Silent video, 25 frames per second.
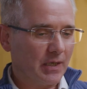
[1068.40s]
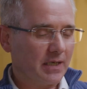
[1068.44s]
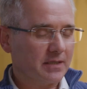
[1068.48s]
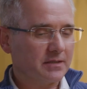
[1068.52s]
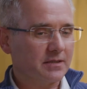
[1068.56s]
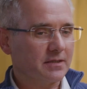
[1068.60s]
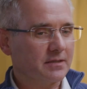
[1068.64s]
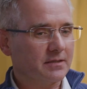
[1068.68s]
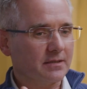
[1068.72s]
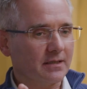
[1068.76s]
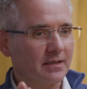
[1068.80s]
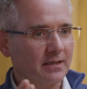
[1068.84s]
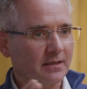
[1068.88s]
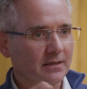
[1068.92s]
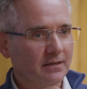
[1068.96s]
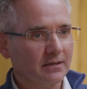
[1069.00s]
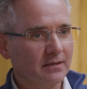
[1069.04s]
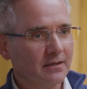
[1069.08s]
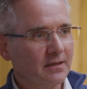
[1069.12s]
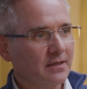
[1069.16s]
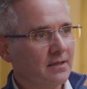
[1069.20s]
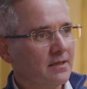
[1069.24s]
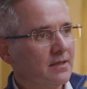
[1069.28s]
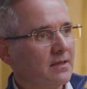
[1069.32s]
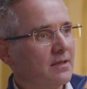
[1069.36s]
as I say,
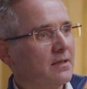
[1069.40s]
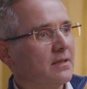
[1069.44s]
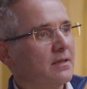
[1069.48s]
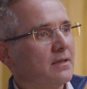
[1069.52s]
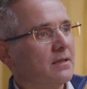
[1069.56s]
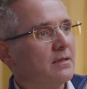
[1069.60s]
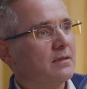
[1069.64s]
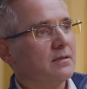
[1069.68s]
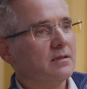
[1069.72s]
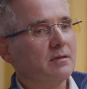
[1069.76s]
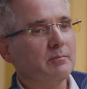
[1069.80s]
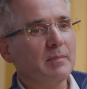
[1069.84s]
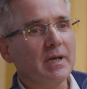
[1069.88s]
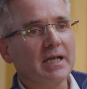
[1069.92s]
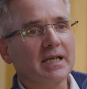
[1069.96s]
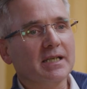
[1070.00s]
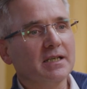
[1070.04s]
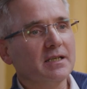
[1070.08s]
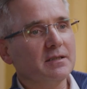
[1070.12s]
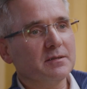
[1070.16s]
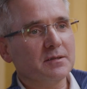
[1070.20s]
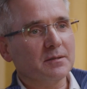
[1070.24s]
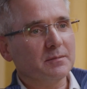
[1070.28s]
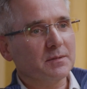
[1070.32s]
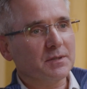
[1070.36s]
the
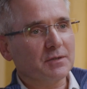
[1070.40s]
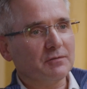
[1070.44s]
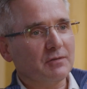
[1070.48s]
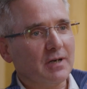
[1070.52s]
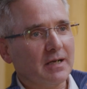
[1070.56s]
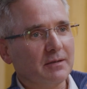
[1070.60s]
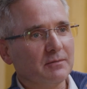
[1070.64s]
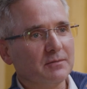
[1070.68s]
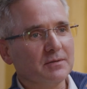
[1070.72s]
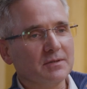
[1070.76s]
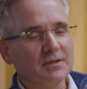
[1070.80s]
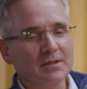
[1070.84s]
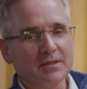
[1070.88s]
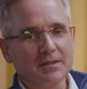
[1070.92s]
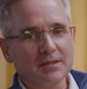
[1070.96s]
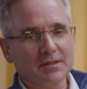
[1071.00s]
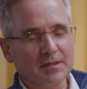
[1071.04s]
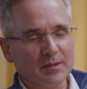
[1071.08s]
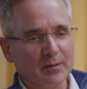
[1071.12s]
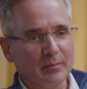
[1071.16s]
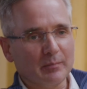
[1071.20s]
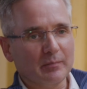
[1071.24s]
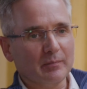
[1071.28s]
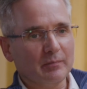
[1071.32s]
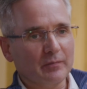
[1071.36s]
mechanisms around us
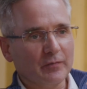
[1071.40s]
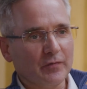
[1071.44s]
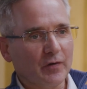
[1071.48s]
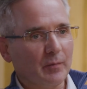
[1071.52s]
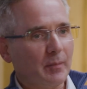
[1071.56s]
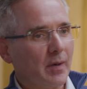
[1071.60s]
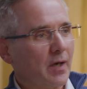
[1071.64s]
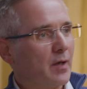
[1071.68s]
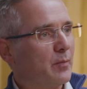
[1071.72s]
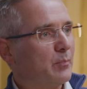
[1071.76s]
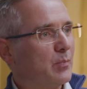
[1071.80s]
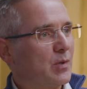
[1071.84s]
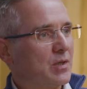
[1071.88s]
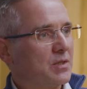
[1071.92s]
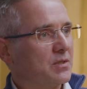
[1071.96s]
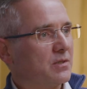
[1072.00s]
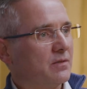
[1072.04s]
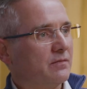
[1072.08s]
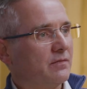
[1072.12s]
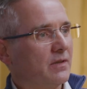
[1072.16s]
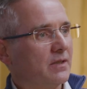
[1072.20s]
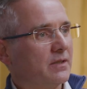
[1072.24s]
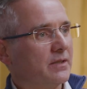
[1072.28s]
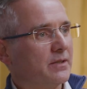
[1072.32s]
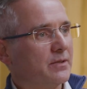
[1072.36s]
and for my own personal
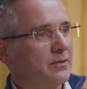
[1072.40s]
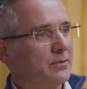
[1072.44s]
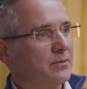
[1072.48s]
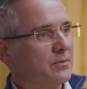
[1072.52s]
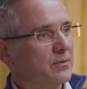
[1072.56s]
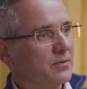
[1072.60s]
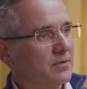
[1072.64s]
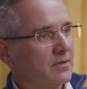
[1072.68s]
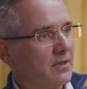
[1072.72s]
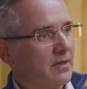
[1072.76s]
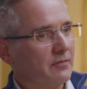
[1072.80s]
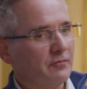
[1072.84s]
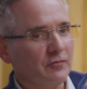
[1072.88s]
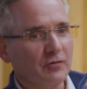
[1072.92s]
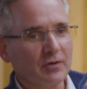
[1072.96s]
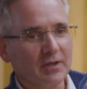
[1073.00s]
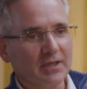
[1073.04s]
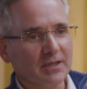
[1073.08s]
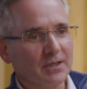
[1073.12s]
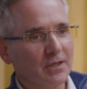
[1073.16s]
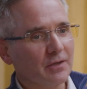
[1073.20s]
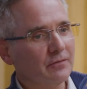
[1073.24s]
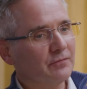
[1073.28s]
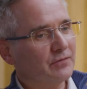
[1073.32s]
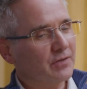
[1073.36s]
values, I'm really
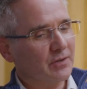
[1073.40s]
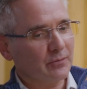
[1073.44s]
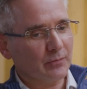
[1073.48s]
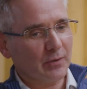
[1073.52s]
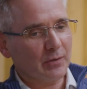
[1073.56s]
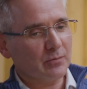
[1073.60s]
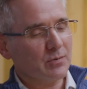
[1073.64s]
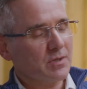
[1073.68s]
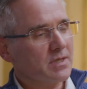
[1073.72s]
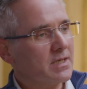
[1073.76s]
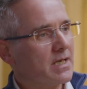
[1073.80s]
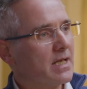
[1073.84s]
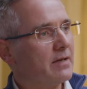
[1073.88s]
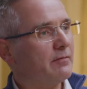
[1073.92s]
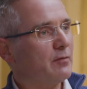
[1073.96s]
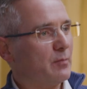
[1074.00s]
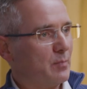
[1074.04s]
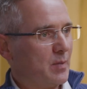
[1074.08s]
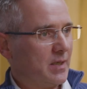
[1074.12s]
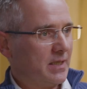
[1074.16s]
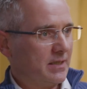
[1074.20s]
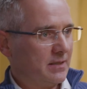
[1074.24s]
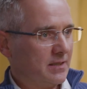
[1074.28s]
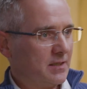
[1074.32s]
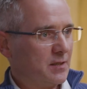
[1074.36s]
confident we would never
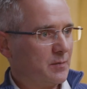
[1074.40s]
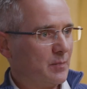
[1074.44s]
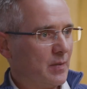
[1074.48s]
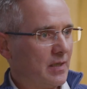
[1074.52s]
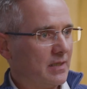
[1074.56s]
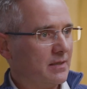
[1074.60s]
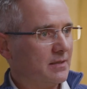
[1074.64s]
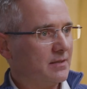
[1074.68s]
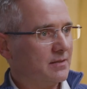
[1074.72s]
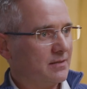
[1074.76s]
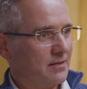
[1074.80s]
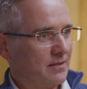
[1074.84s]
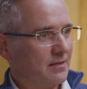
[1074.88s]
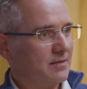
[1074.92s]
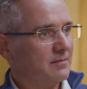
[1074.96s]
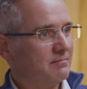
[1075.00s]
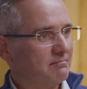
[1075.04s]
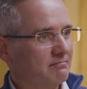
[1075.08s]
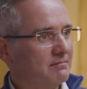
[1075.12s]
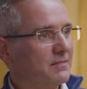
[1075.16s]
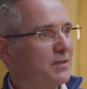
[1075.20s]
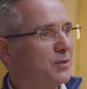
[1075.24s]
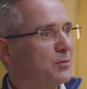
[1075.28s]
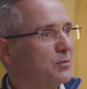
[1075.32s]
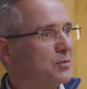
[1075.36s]
be in the space that
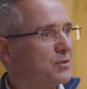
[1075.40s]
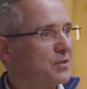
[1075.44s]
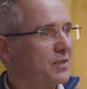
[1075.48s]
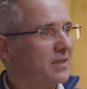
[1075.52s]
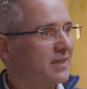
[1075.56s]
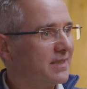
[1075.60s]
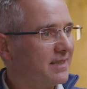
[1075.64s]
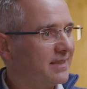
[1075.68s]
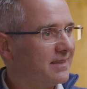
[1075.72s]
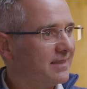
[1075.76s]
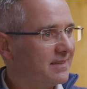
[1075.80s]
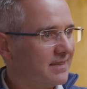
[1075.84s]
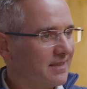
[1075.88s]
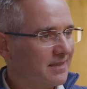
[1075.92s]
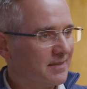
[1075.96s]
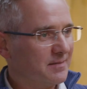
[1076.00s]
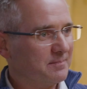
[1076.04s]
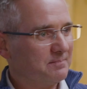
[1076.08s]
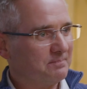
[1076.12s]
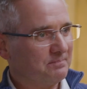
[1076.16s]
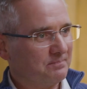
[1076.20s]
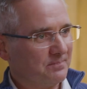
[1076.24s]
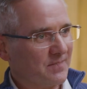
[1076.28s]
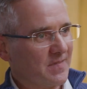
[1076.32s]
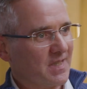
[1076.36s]
you see in
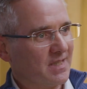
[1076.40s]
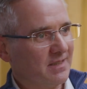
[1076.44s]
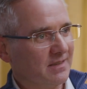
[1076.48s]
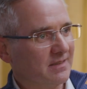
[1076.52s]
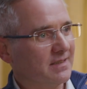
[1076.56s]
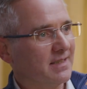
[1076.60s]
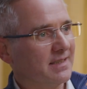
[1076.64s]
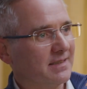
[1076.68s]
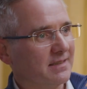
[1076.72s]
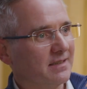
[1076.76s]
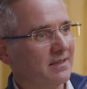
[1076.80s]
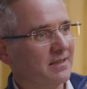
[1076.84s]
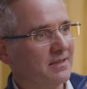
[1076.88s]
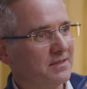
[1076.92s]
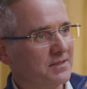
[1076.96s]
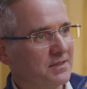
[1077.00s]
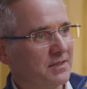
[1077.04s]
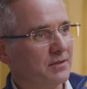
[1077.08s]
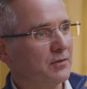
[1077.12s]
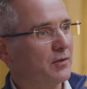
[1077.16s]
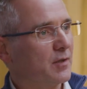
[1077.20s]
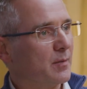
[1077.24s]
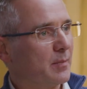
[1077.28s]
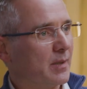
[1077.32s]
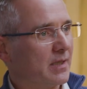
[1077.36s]
the headlines
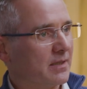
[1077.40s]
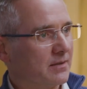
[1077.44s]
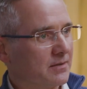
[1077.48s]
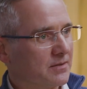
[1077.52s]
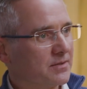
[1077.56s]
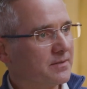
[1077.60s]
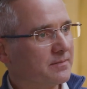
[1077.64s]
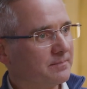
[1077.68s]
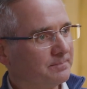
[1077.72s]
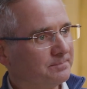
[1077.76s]
in other banks.